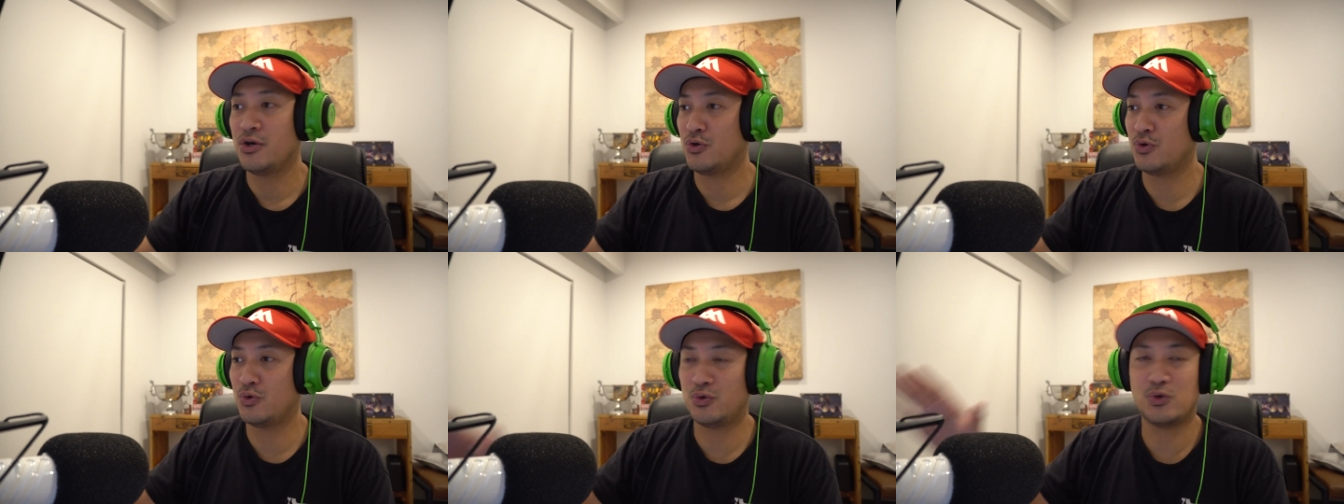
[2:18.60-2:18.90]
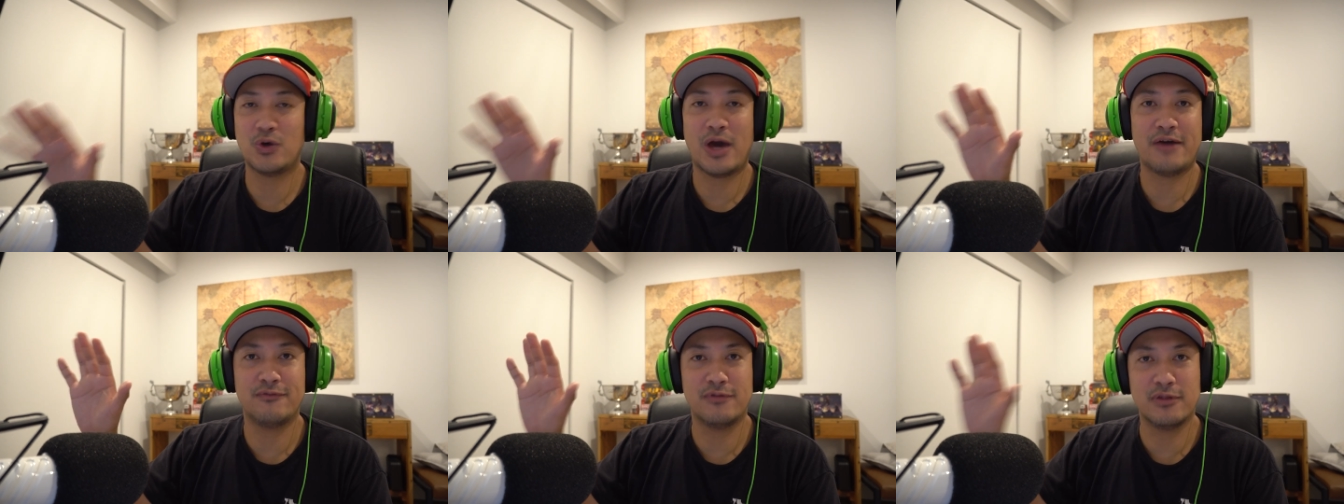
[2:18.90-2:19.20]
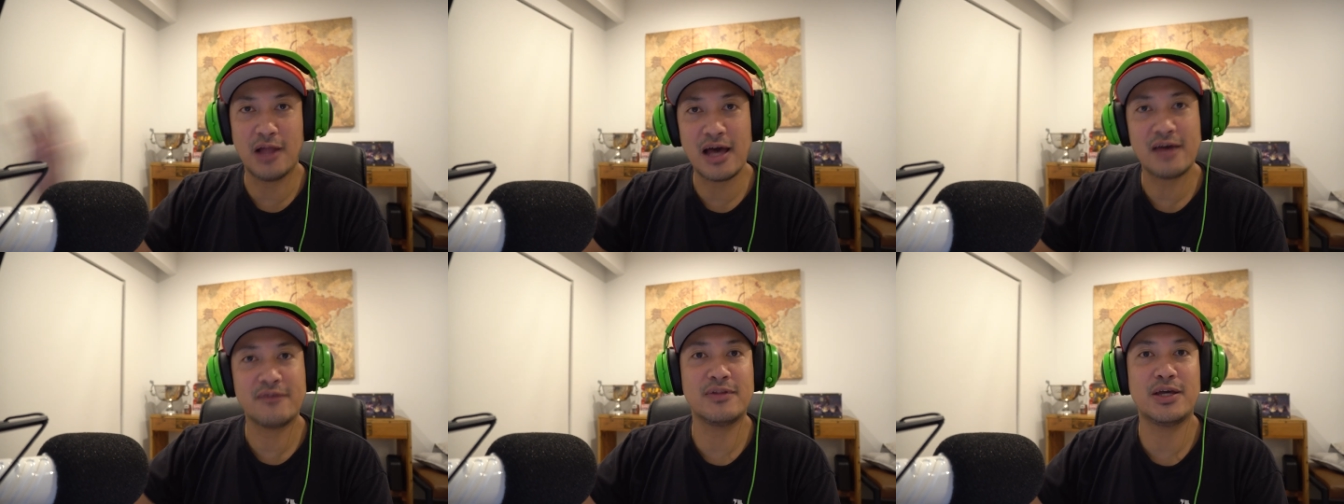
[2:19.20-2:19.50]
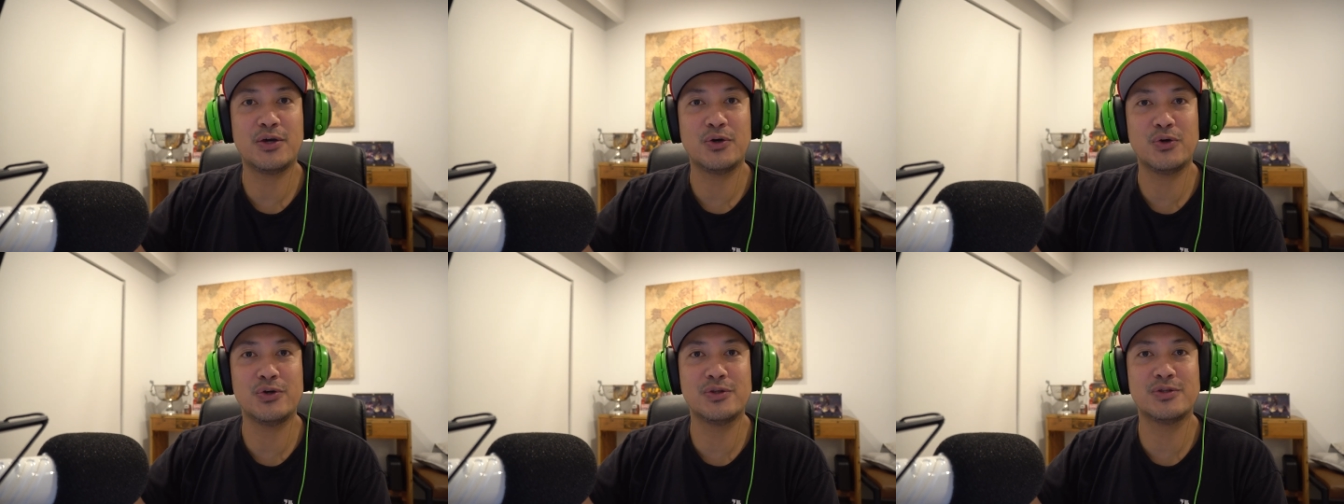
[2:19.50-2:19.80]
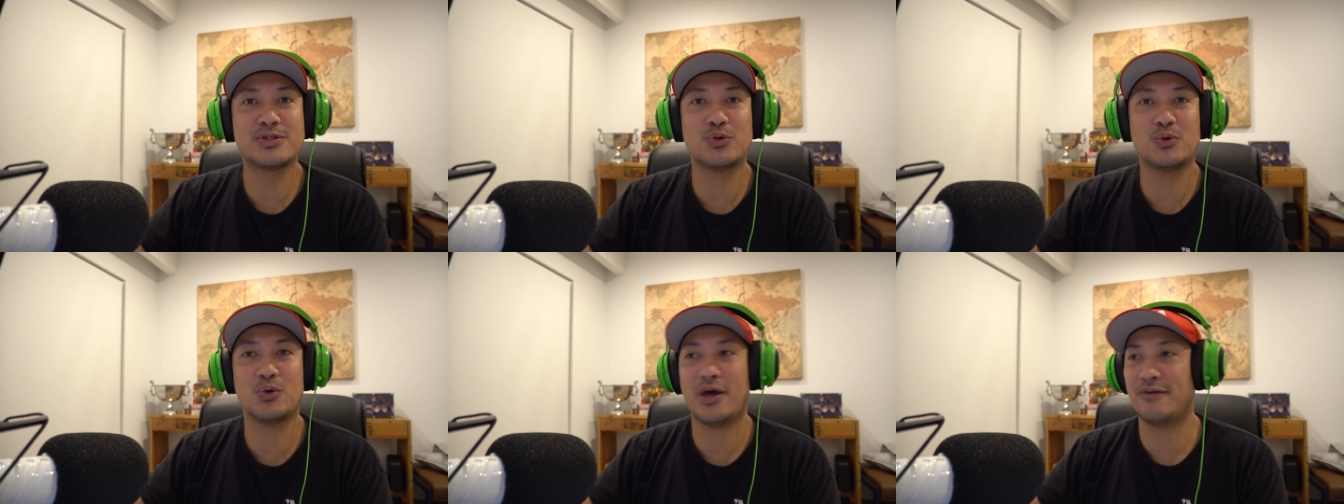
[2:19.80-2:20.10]
who have
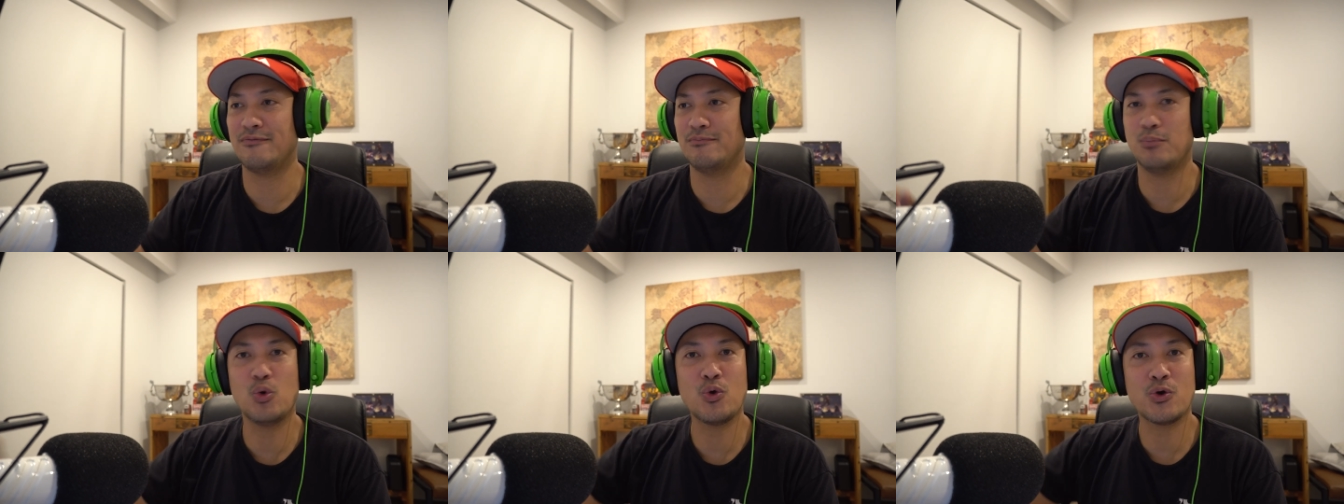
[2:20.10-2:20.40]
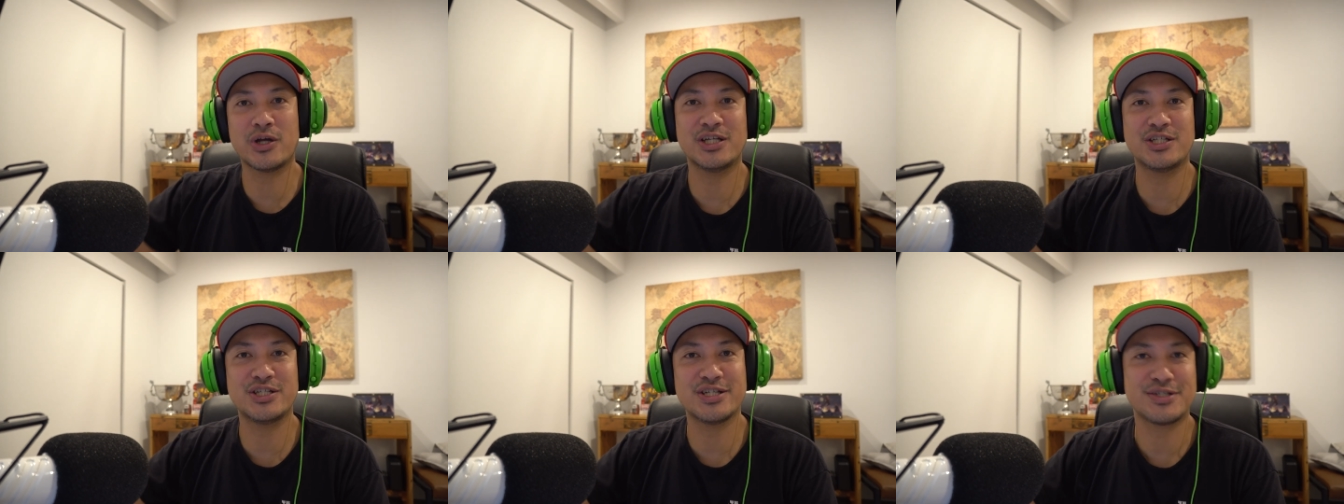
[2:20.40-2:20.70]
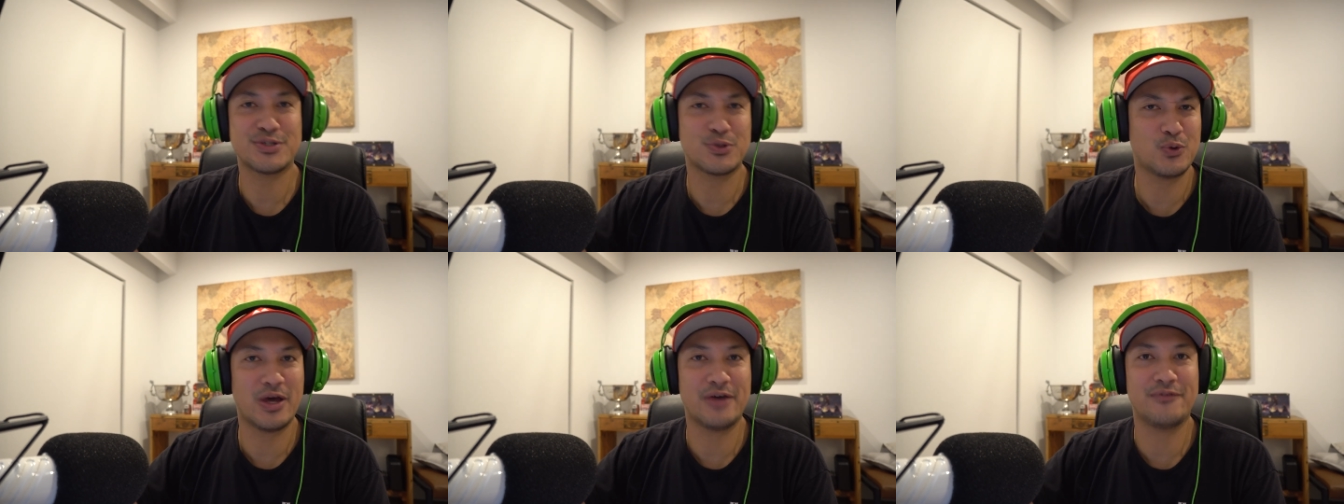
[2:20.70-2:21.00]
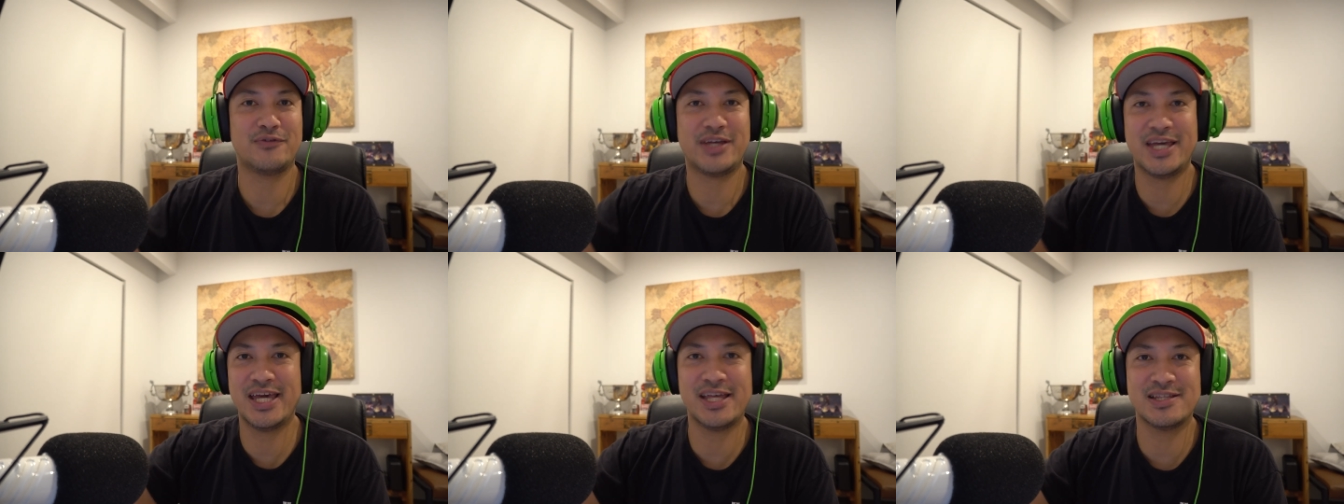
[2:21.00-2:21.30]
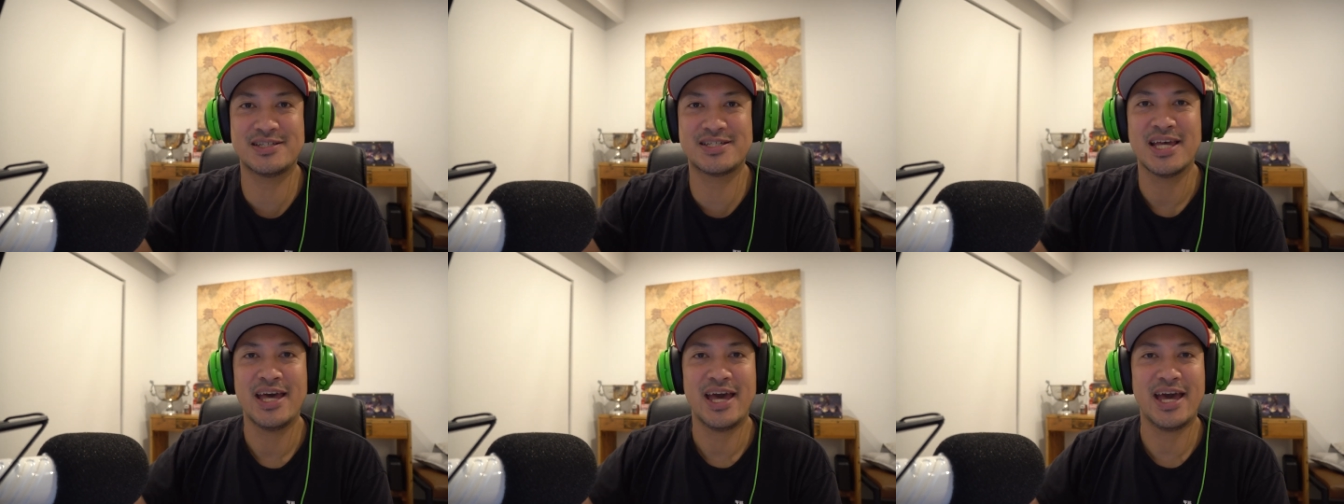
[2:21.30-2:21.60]
livelihoods, who have mortgages, who have
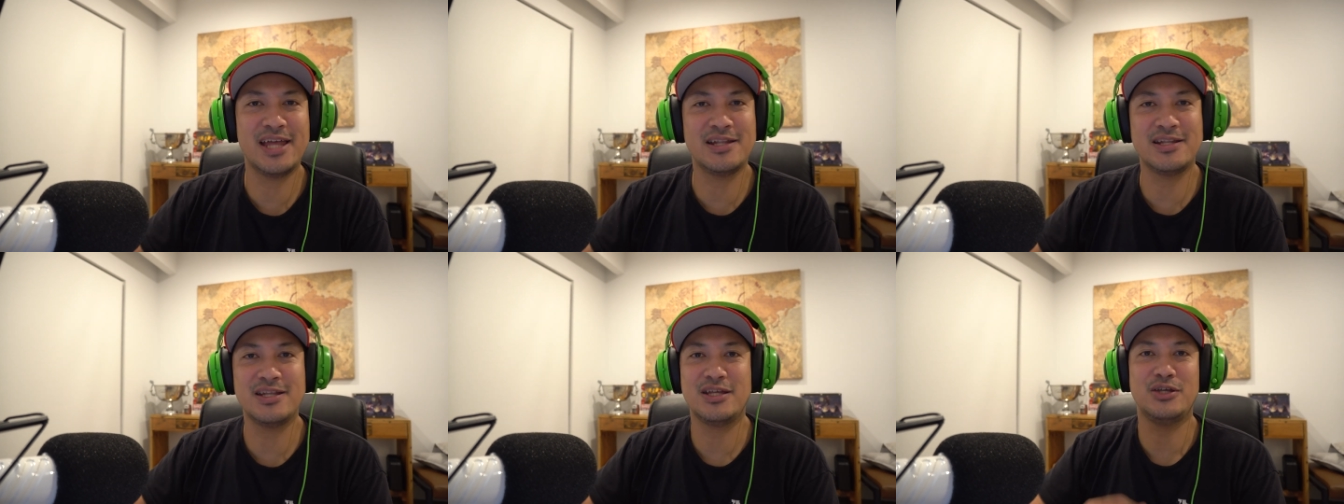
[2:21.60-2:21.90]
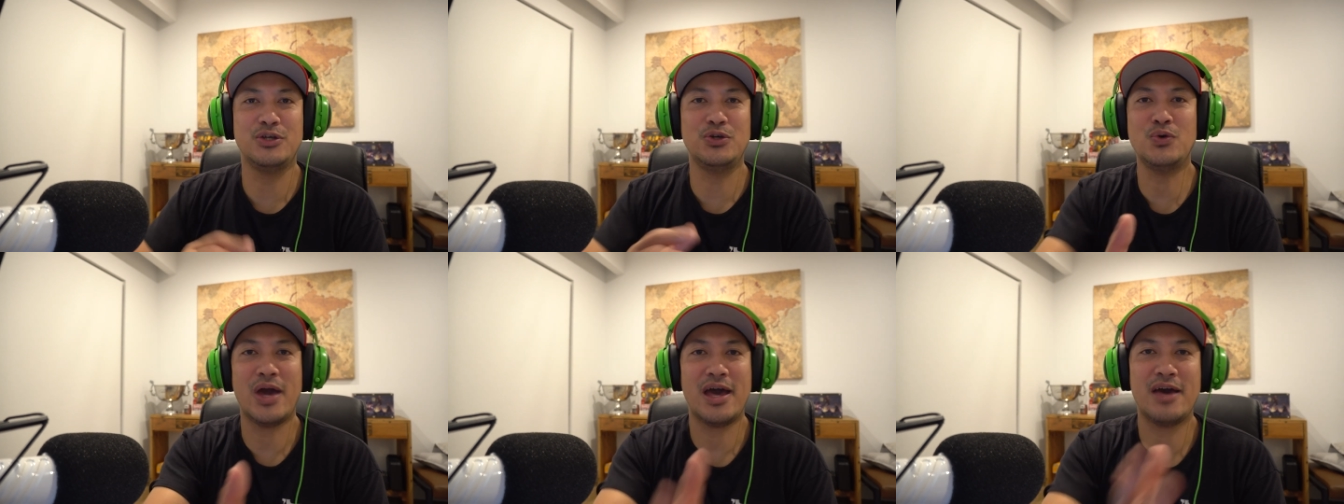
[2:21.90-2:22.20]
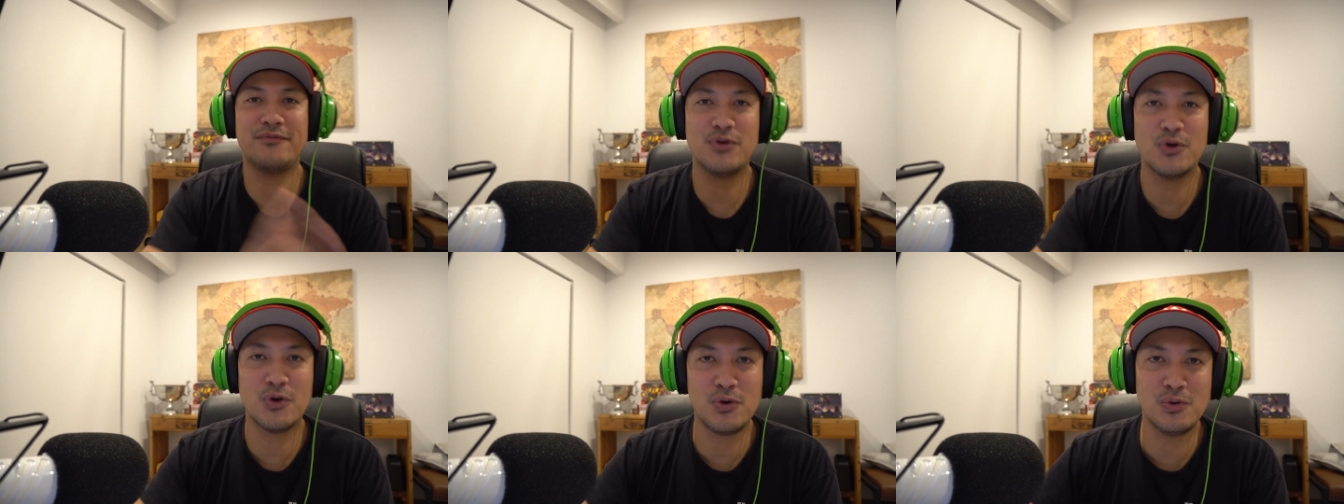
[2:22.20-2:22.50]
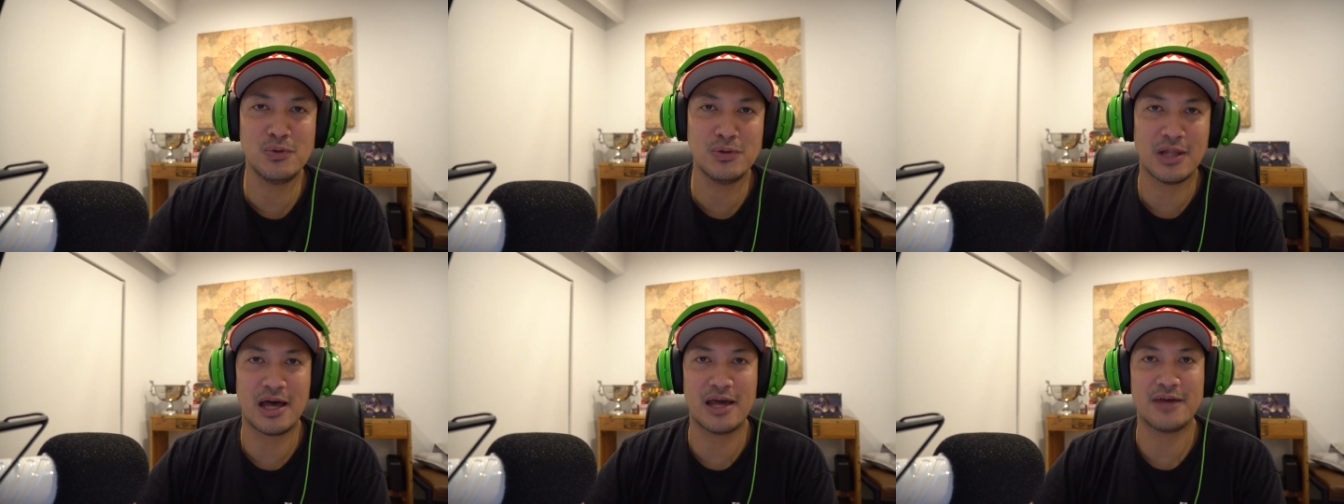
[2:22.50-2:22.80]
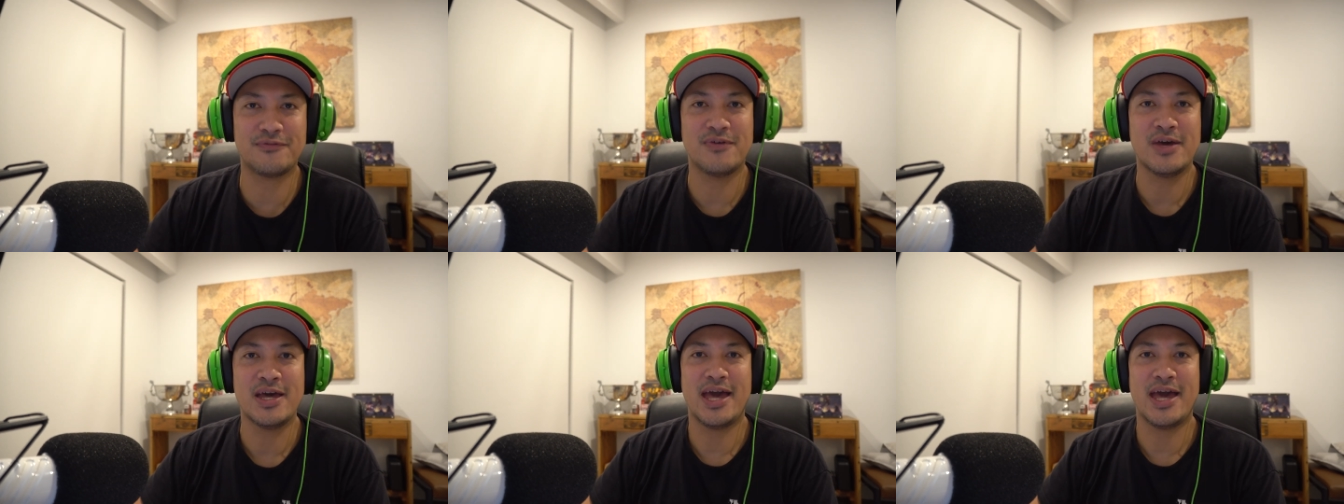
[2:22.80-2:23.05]
kids, and you have your own life.